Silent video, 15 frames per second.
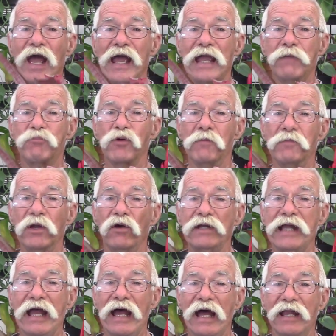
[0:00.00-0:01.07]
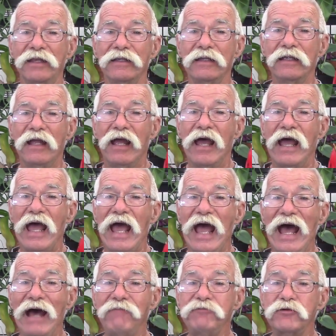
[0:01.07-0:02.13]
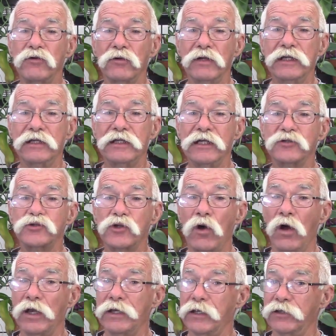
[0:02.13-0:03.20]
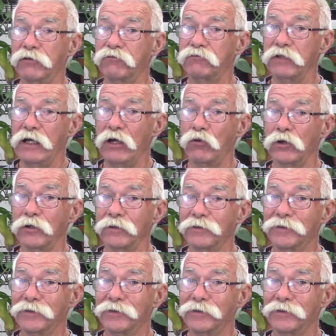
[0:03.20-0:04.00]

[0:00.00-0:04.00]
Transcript: a bromeliad after it has gone into flower.